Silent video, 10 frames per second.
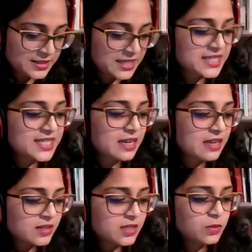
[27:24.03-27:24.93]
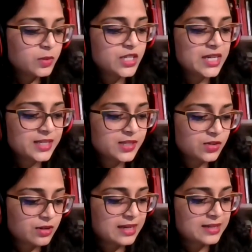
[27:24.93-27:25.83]
The extent to which
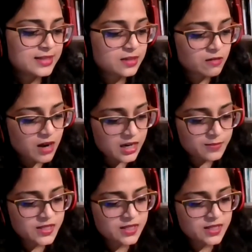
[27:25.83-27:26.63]
history inscribes